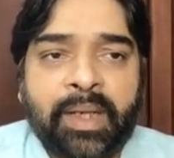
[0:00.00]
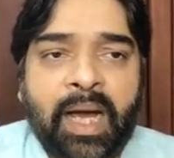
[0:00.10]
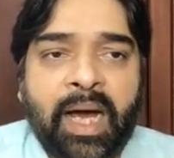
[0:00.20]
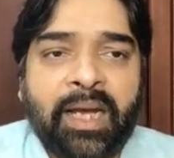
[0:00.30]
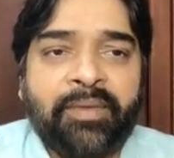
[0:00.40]

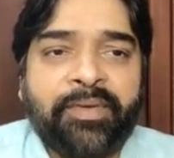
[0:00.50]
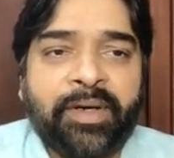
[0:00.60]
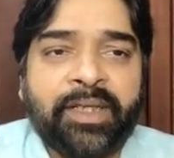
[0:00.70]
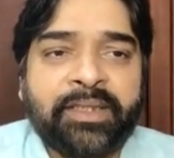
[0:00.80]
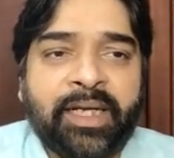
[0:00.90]
All of you
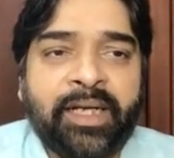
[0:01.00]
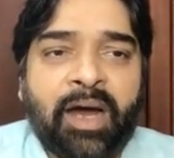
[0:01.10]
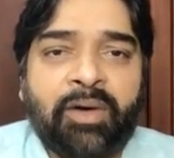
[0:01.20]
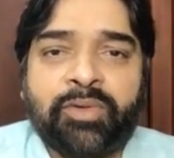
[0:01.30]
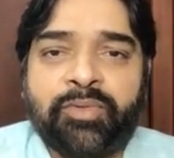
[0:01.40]
understand
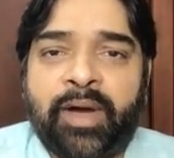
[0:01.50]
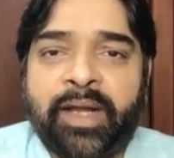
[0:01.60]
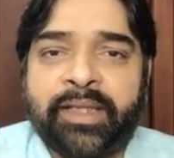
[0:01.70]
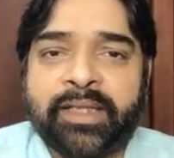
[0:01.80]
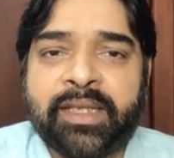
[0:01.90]
how to
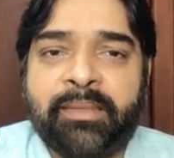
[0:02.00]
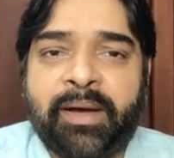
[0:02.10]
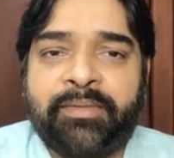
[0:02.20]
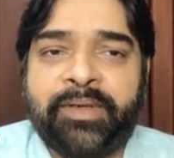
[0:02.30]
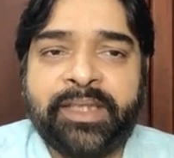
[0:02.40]
find the sum
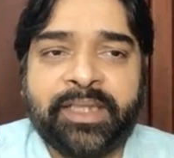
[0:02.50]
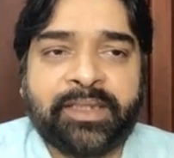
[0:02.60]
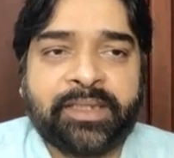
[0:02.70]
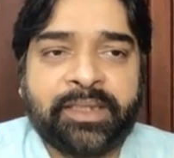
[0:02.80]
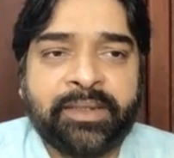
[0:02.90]
of
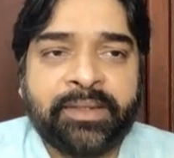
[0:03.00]
digits.